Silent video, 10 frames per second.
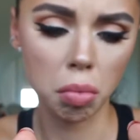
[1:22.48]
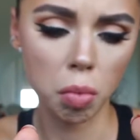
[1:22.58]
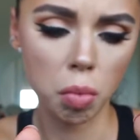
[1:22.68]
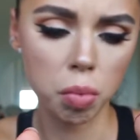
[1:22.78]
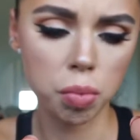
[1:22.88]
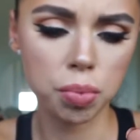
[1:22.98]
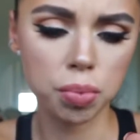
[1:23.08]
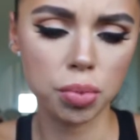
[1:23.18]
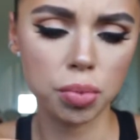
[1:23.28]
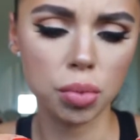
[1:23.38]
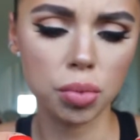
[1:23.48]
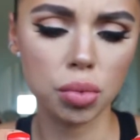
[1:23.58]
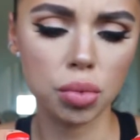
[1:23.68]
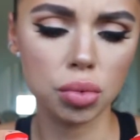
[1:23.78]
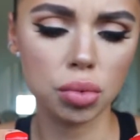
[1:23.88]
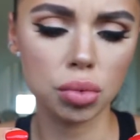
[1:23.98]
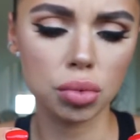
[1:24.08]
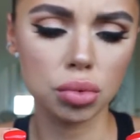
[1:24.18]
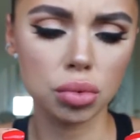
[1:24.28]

Nothing is said.